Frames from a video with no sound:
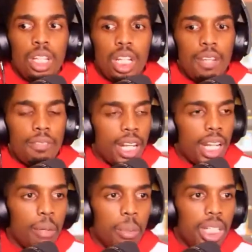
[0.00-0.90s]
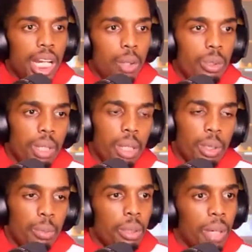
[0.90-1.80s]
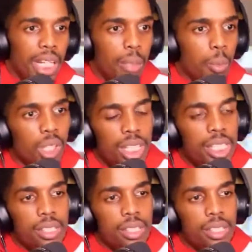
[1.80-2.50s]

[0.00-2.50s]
if I didn't have money, I wouldn't be able to put my name on the lease.